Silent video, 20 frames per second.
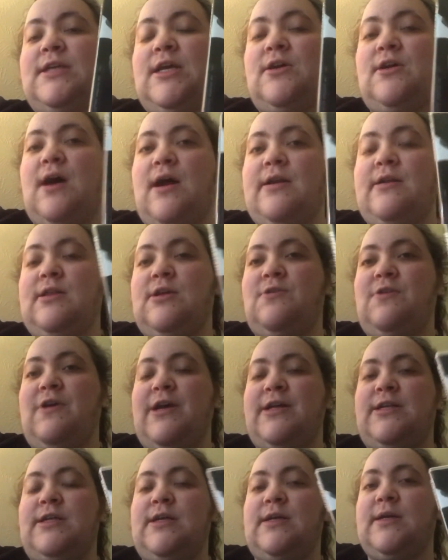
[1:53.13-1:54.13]
I got the
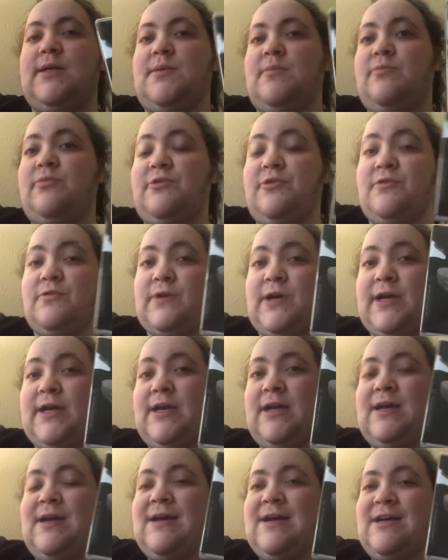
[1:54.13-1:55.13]
Criterion
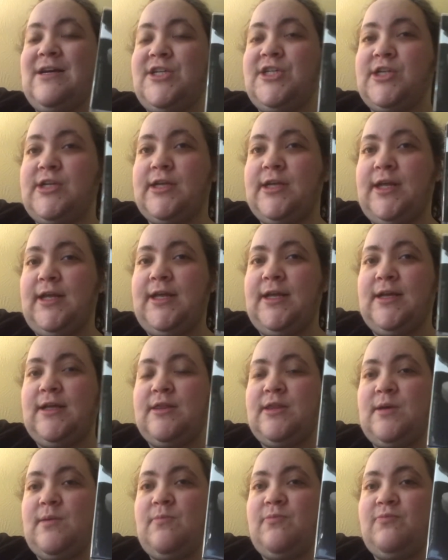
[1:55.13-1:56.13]
Blu-ray during
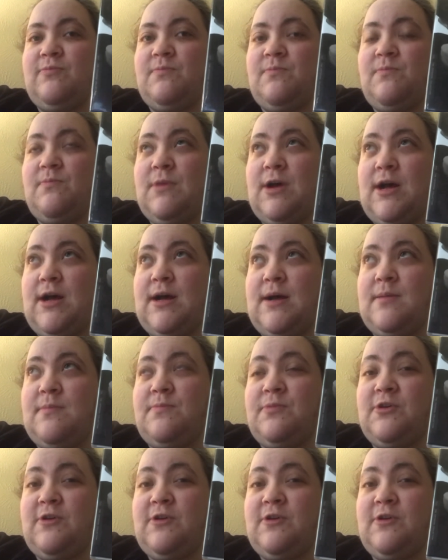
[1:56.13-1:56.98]
the uh,